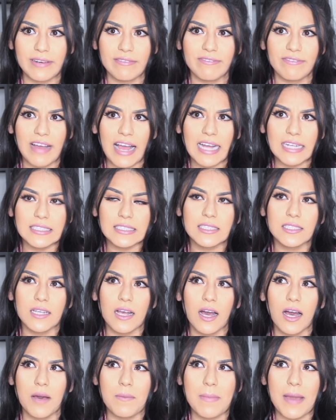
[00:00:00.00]
In fact,
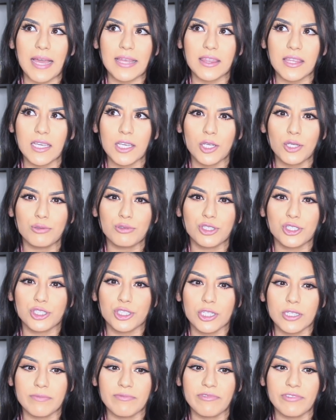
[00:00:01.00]
I think you
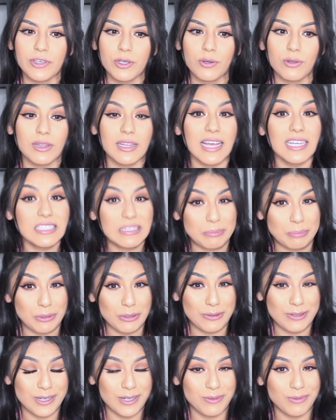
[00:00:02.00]
should feel less
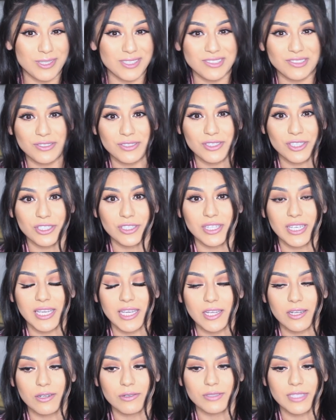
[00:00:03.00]
bloated when you start the
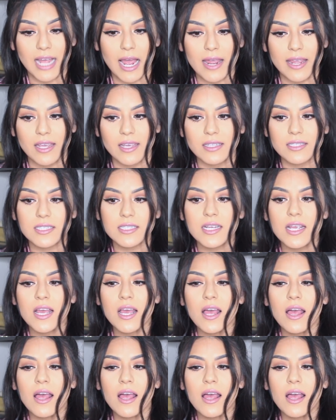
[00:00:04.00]
keto diet.